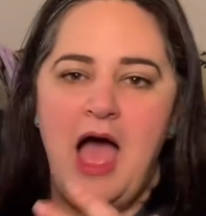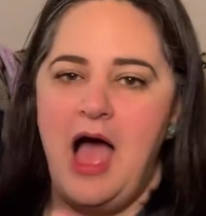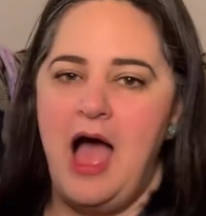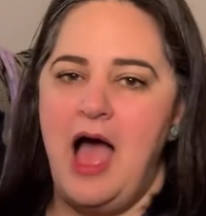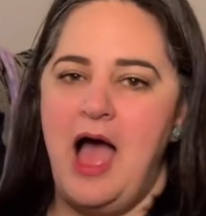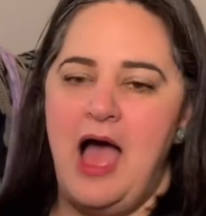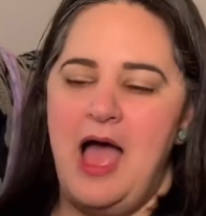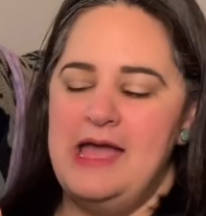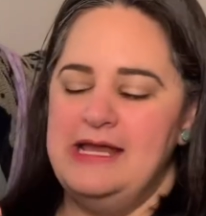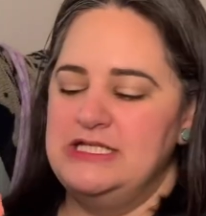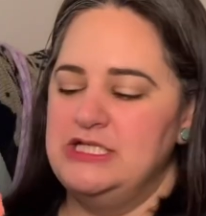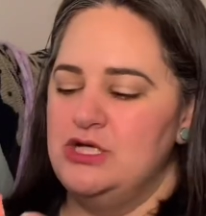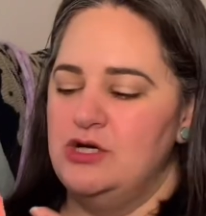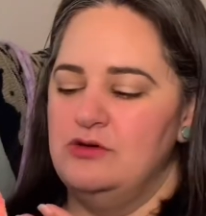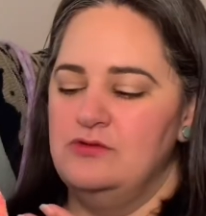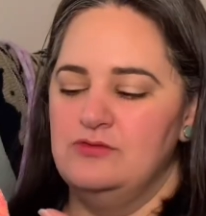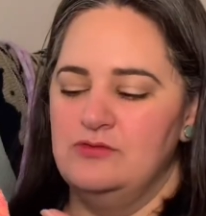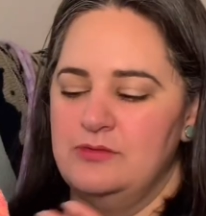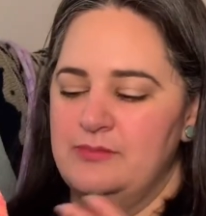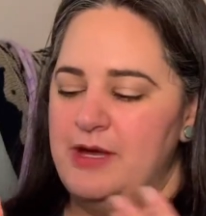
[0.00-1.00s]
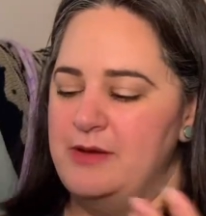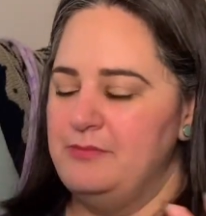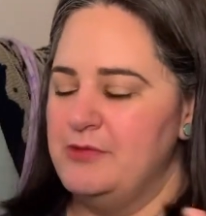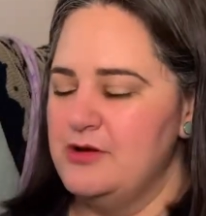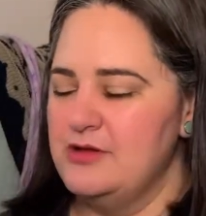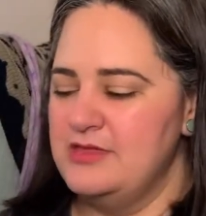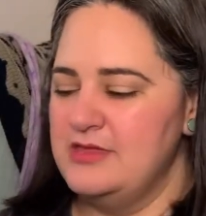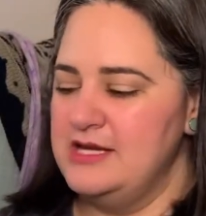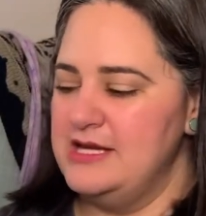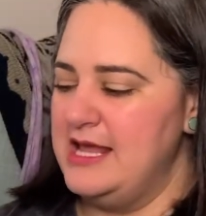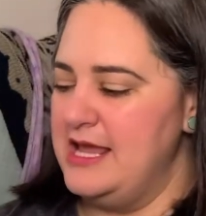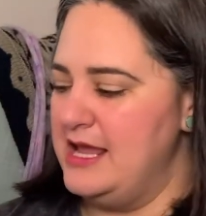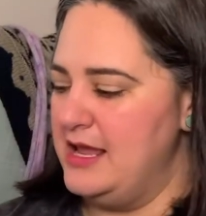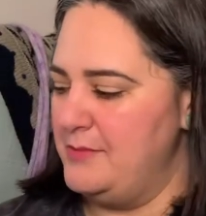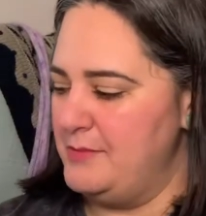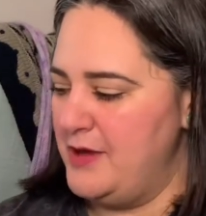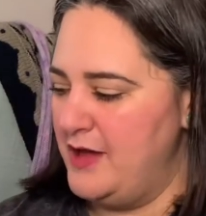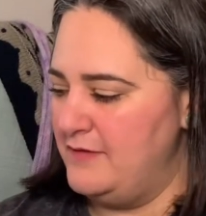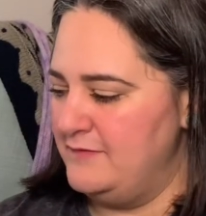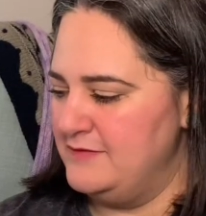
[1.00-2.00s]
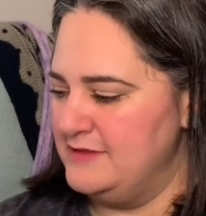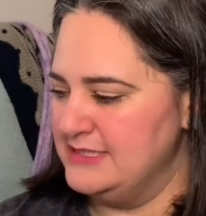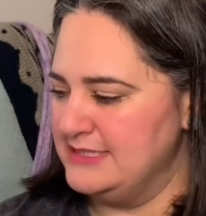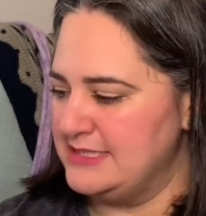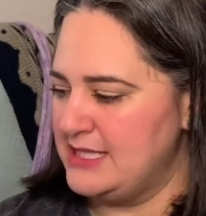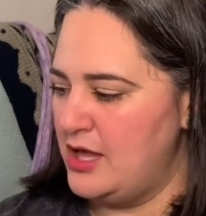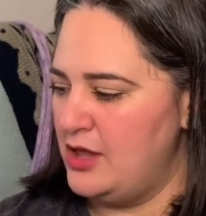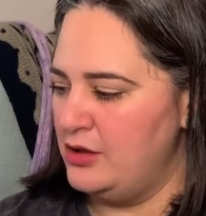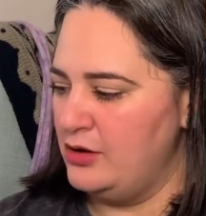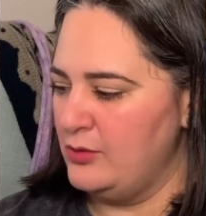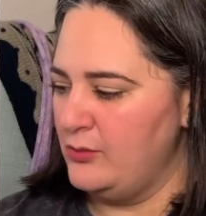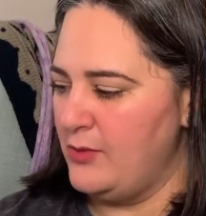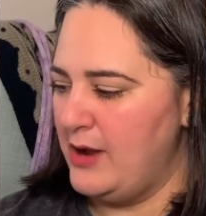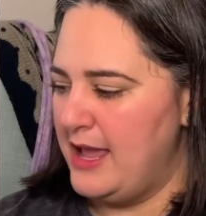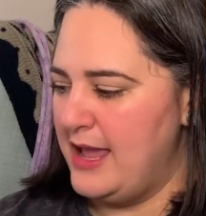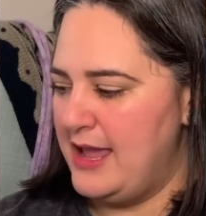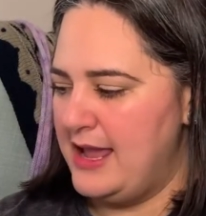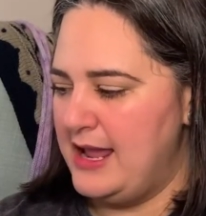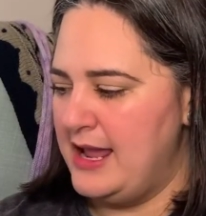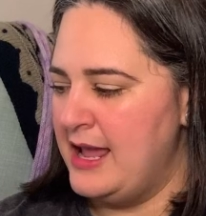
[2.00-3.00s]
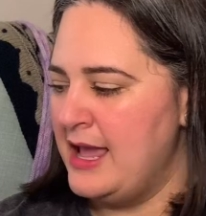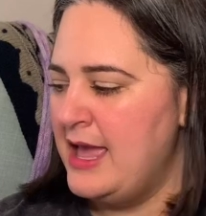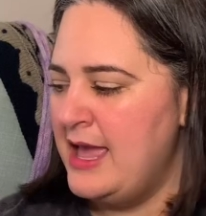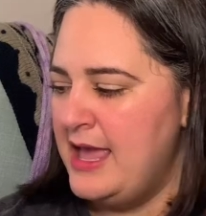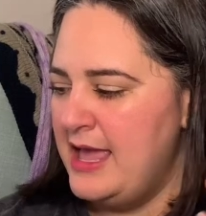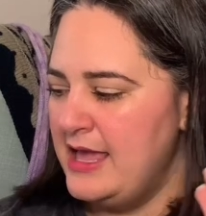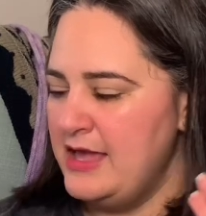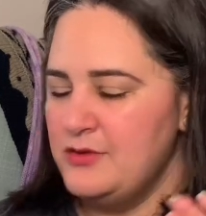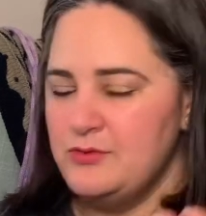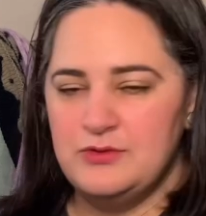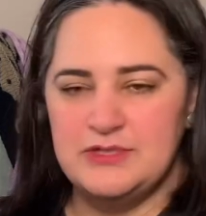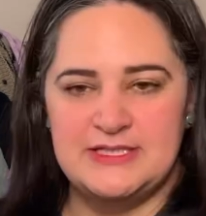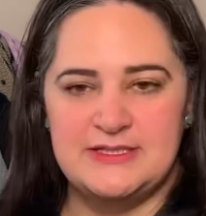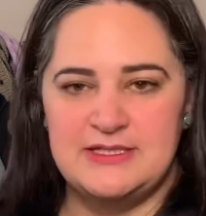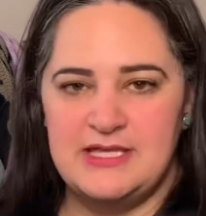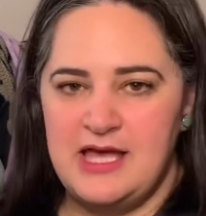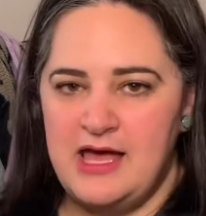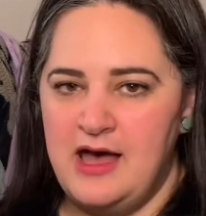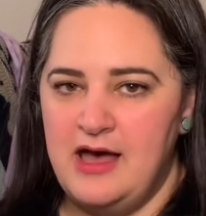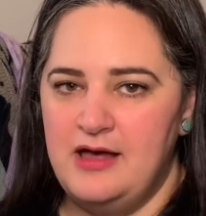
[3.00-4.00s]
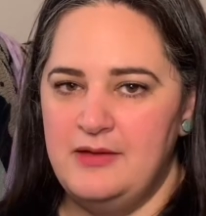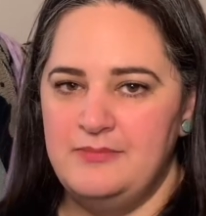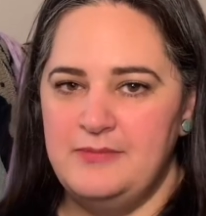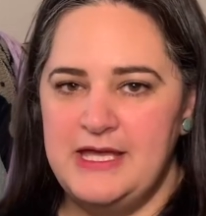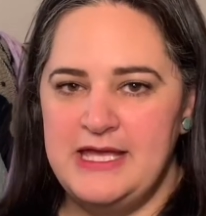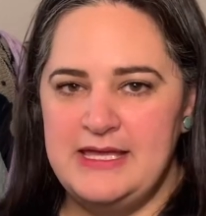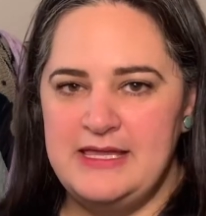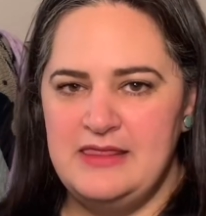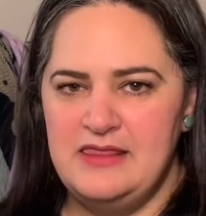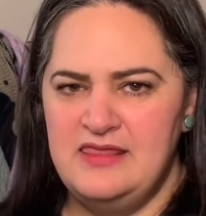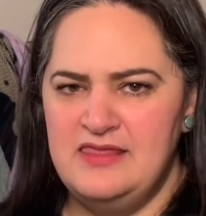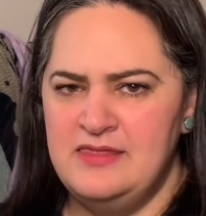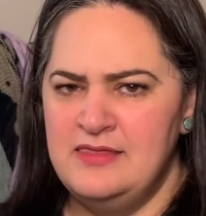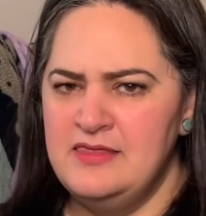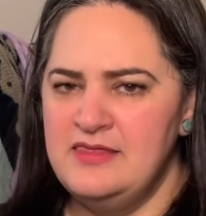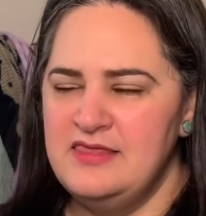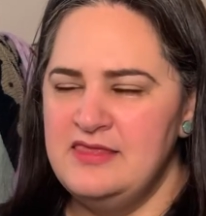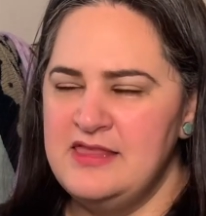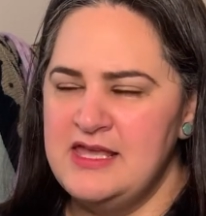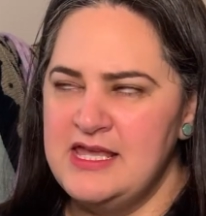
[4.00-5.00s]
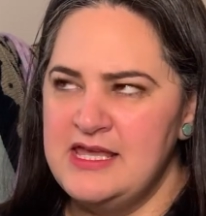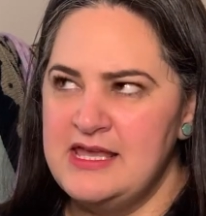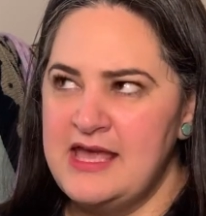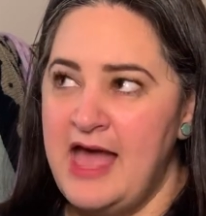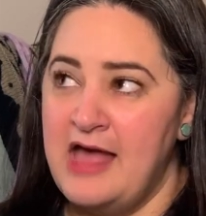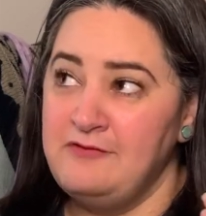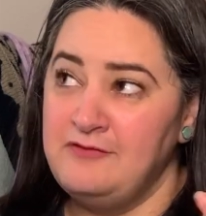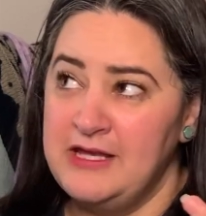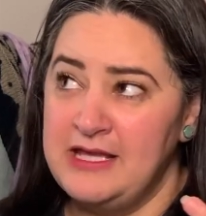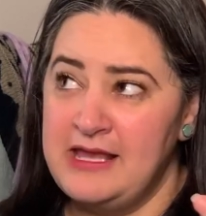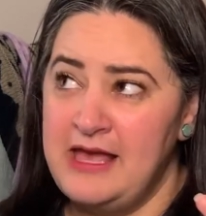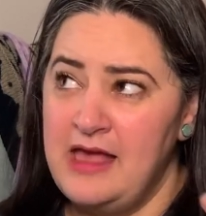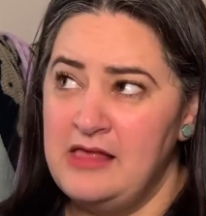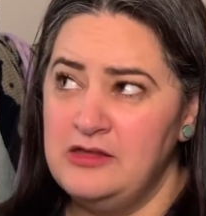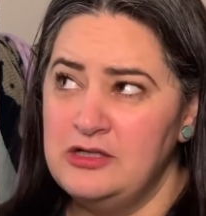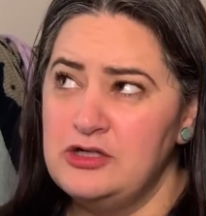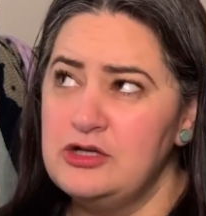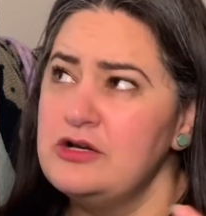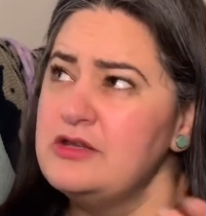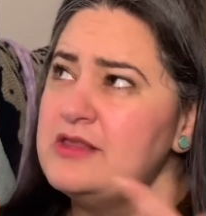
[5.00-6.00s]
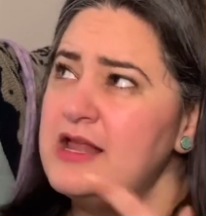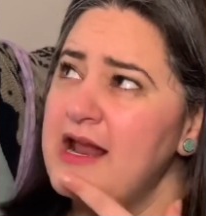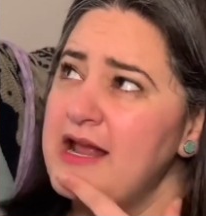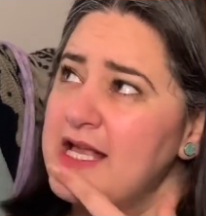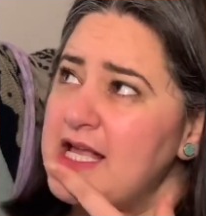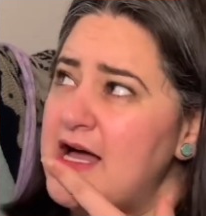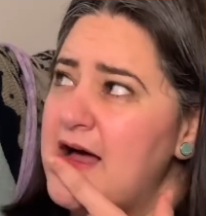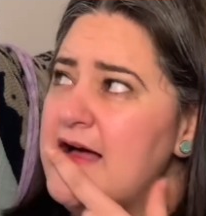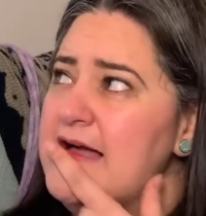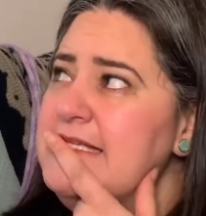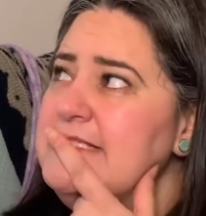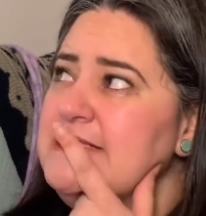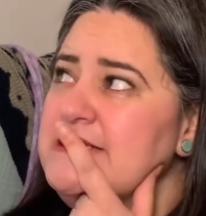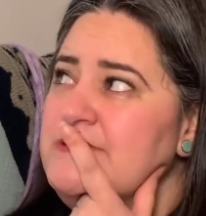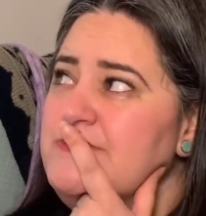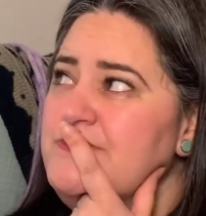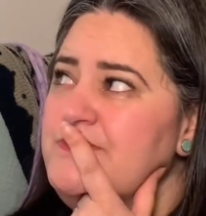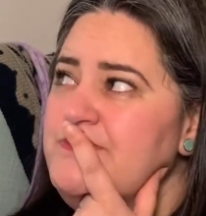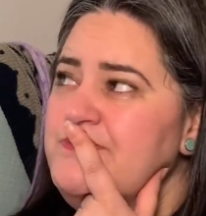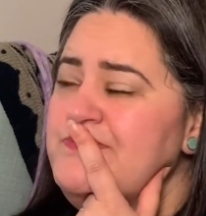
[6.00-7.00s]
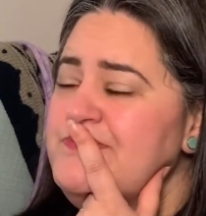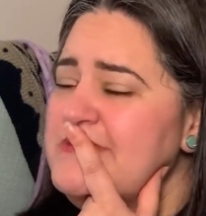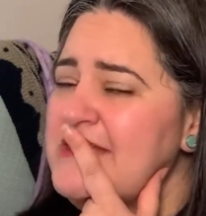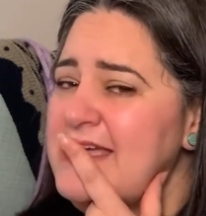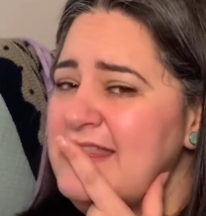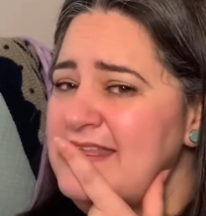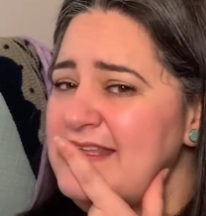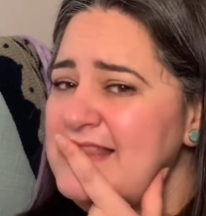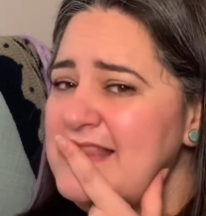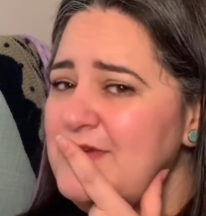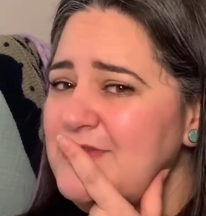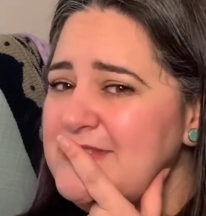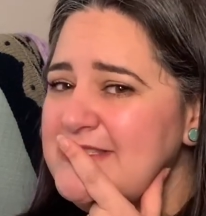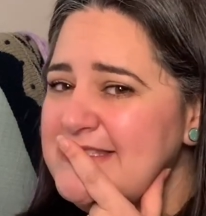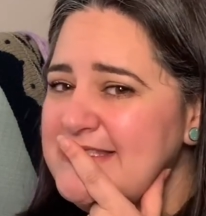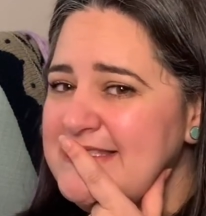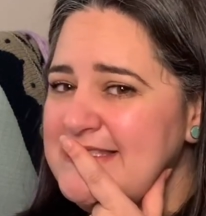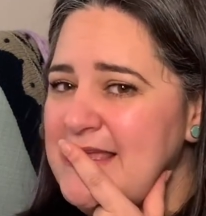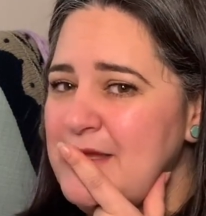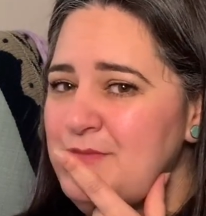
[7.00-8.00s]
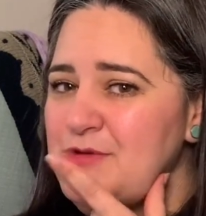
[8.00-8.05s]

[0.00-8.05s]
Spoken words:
I don't remember the name of this colorway. It was in the advent calendar that I got. I think that was the same